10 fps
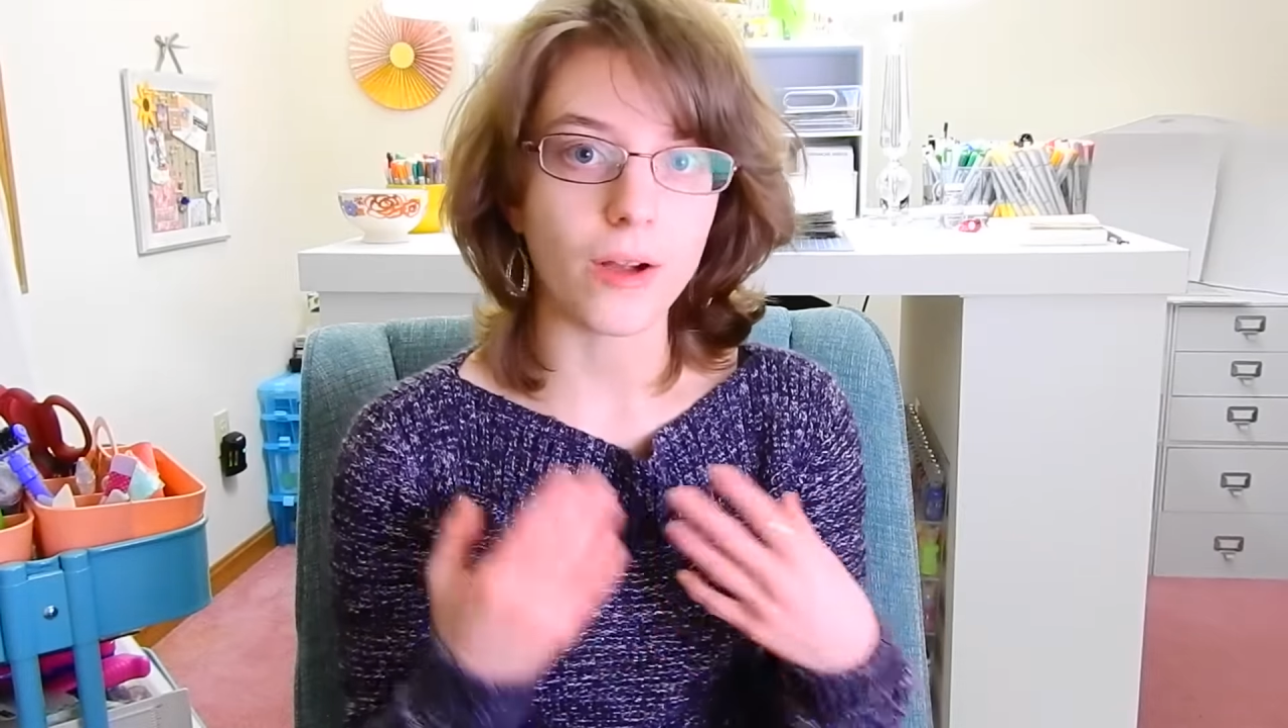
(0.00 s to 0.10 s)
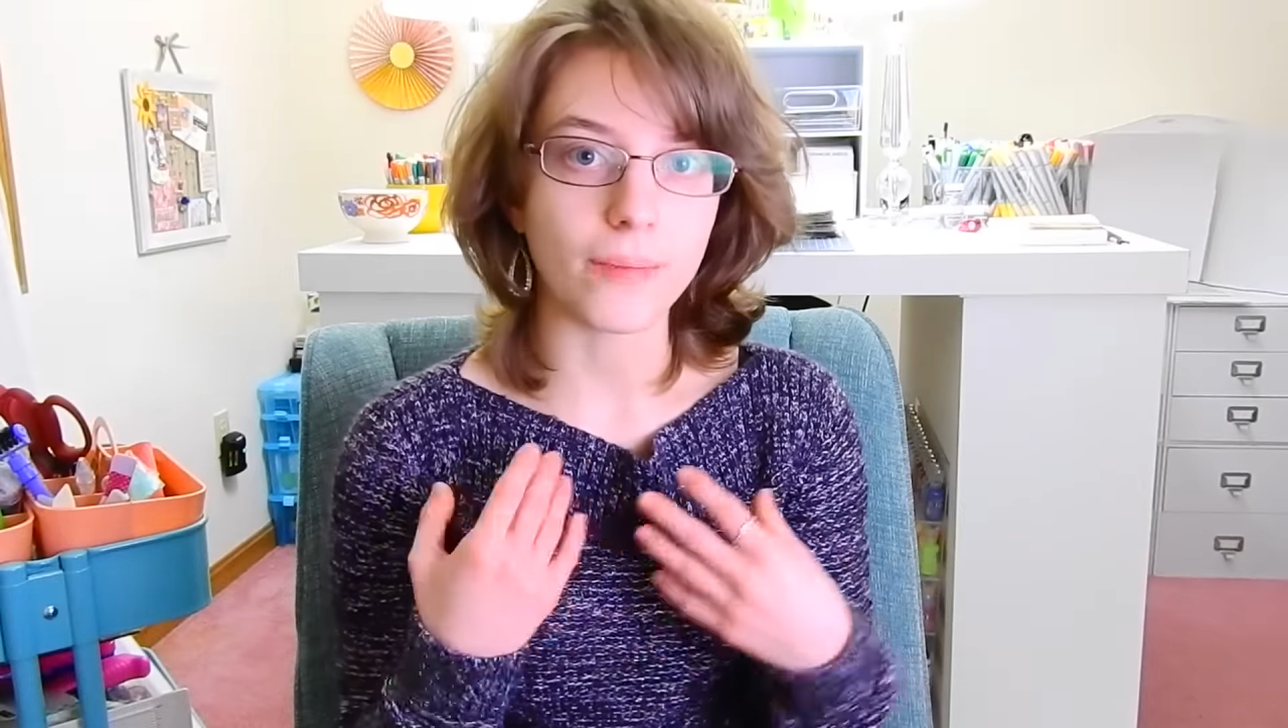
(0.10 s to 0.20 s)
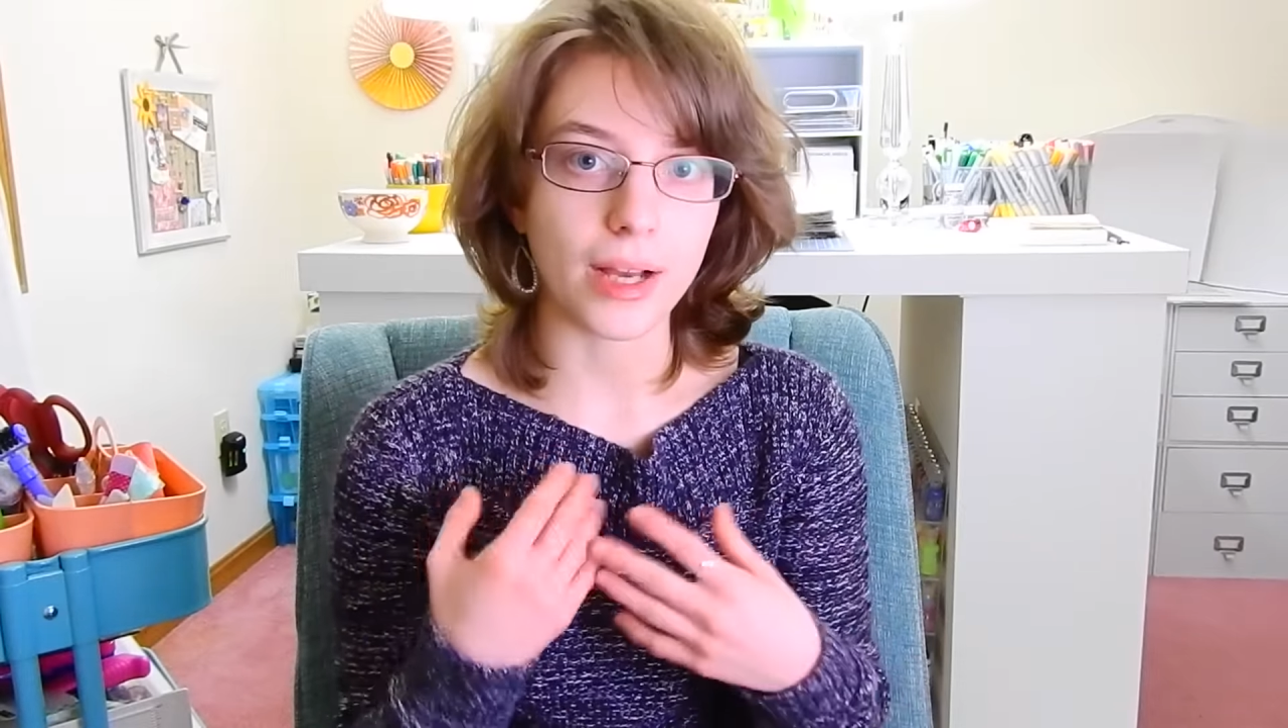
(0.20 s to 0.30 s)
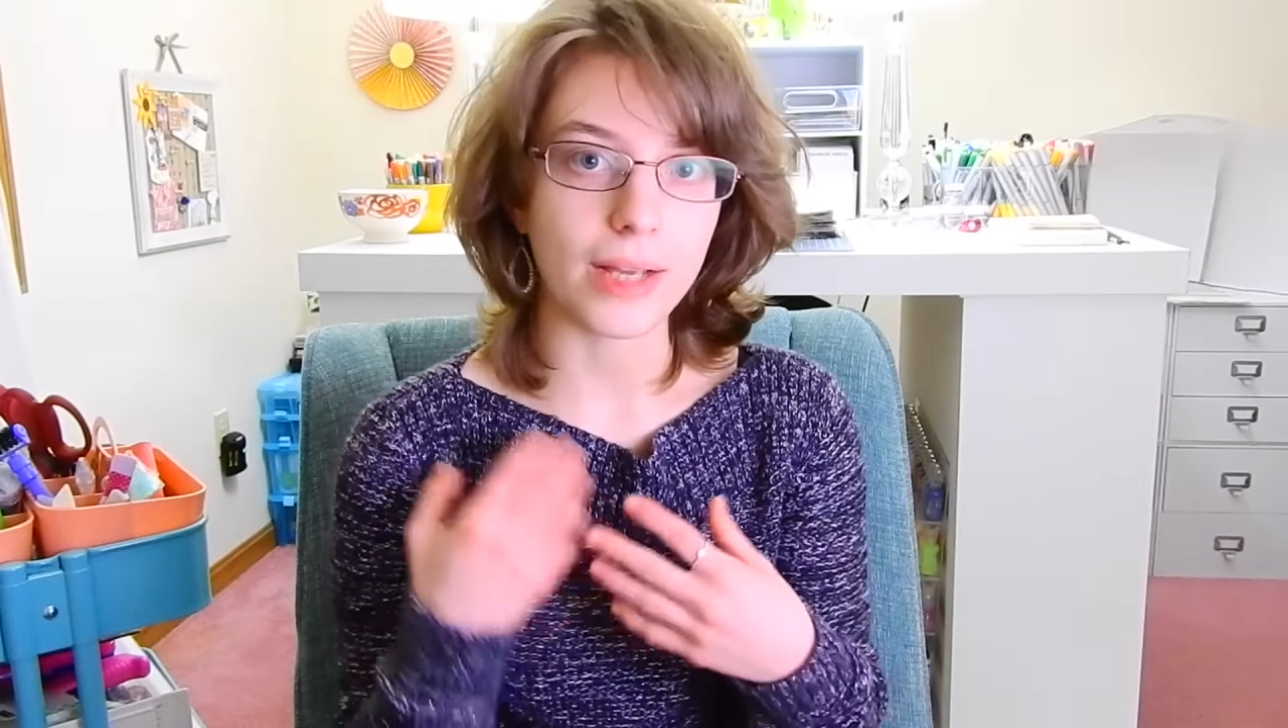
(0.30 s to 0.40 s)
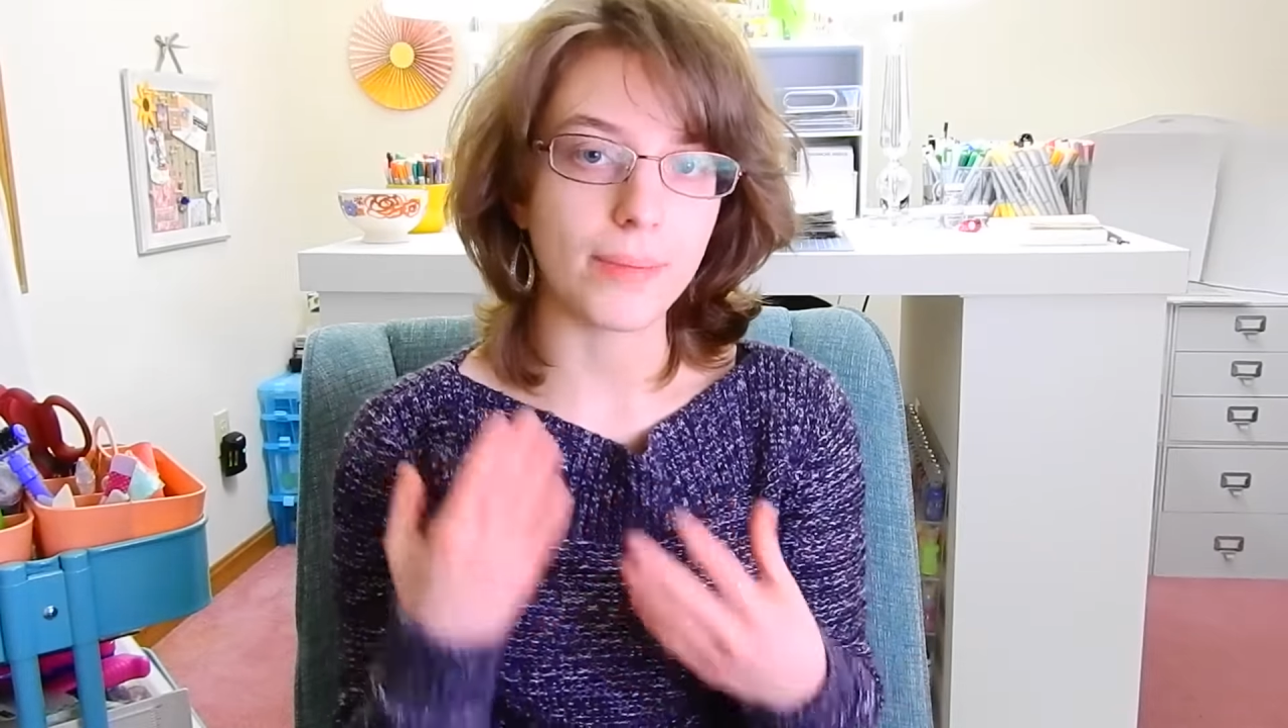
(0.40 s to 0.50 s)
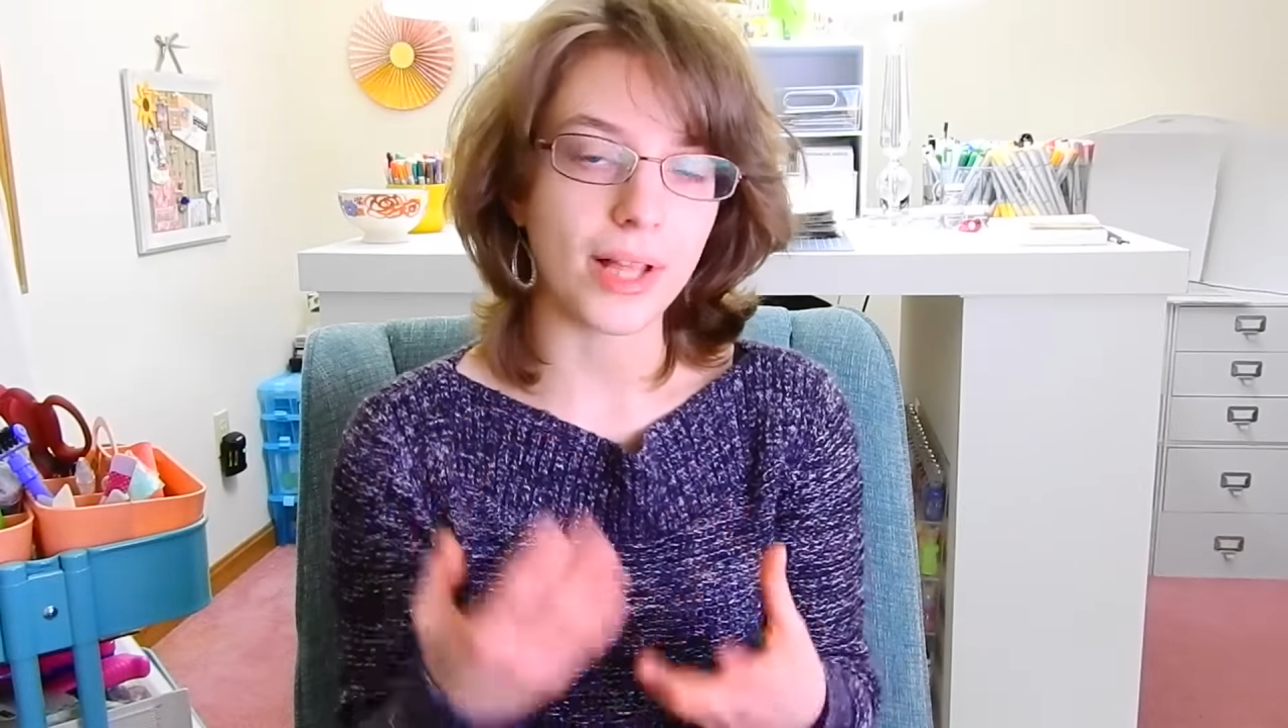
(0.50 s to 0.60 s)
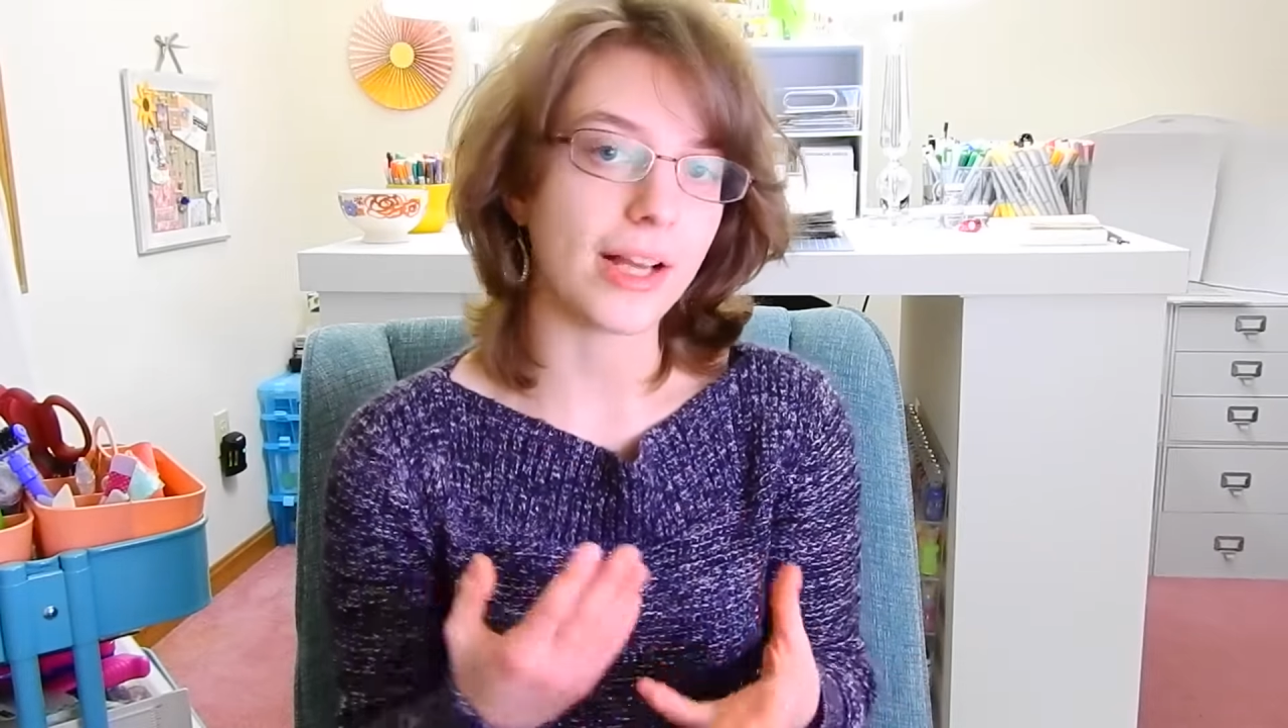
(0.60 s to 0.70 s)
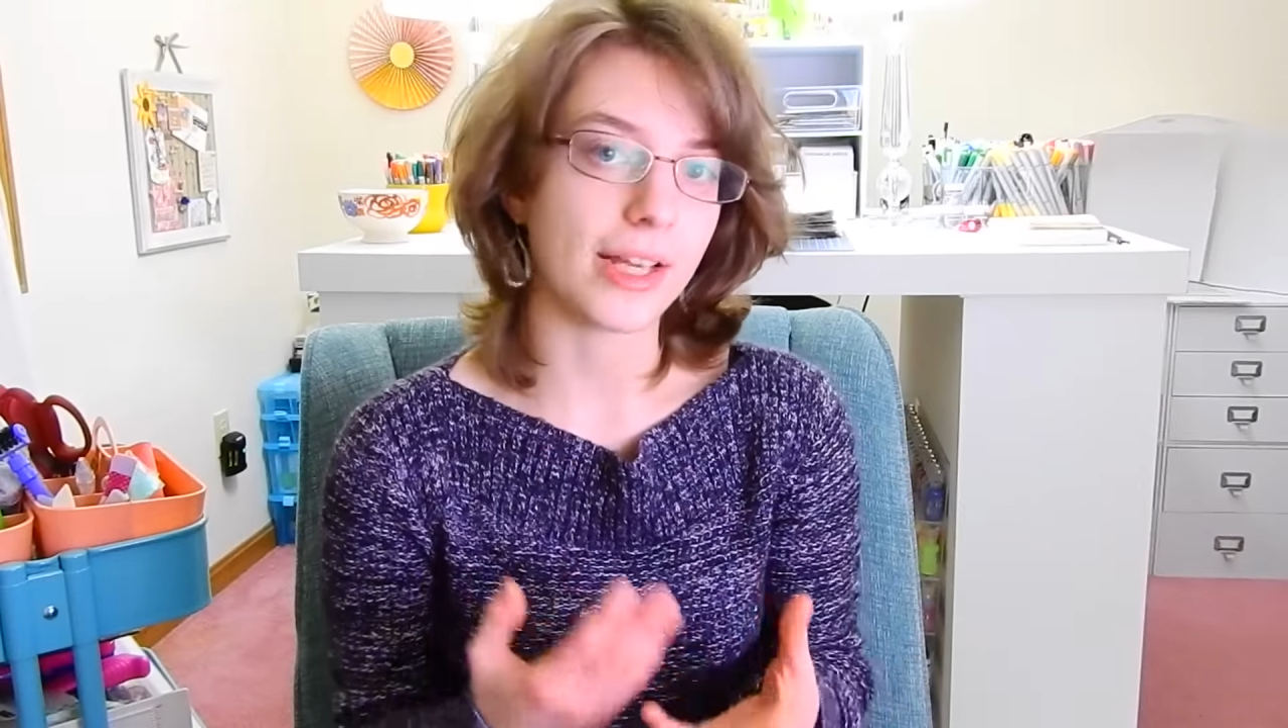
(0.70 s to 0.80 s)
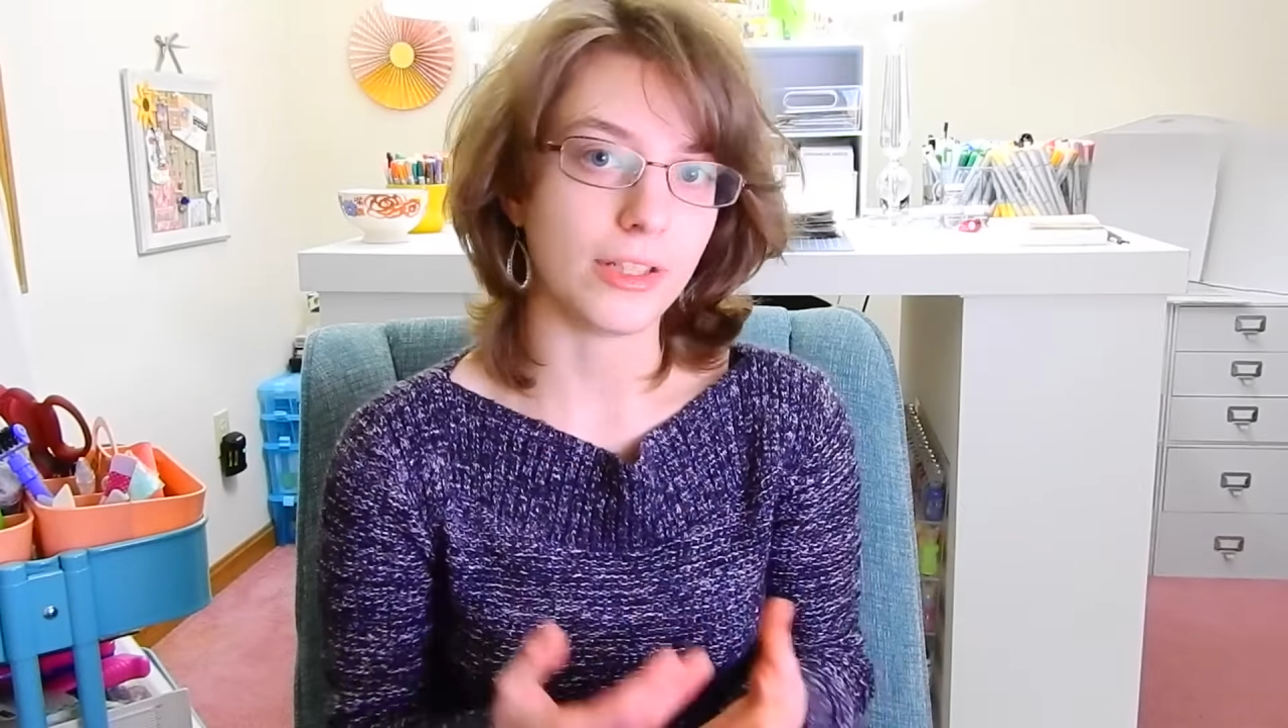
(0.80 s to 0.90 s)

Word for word: on my blog